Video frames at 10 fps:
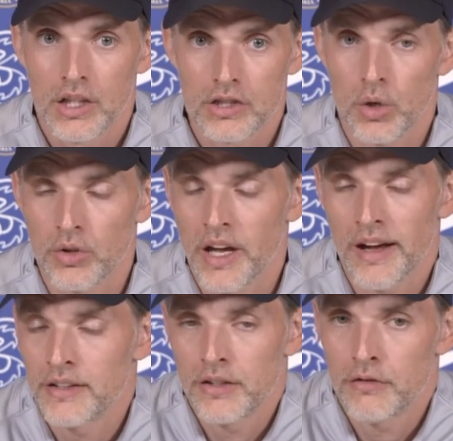So there
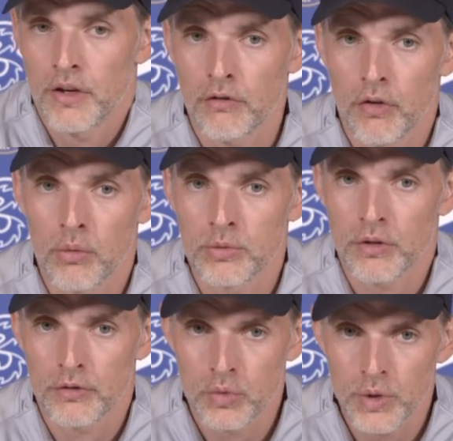are different forms
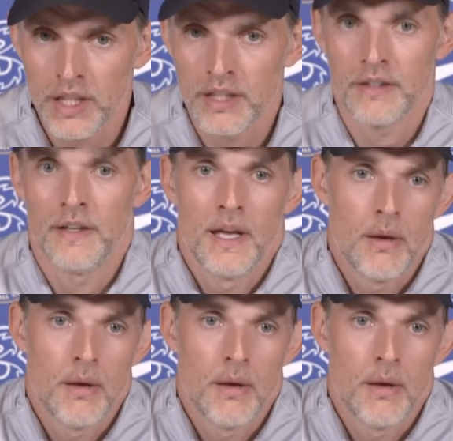of doing it.